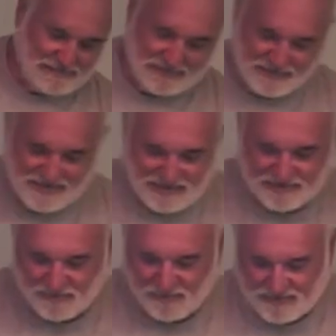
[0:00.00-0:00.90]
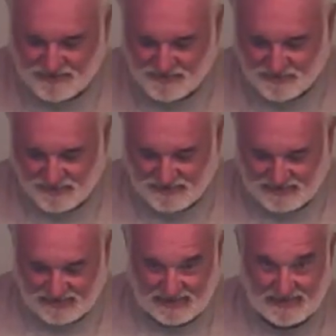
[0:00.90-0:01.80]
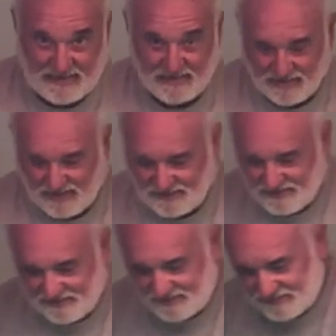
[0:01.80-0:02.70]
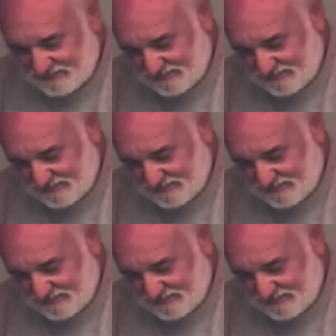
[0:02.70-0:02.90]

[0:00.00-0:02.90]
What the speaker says: the reason I do 1 is because I lay it down like this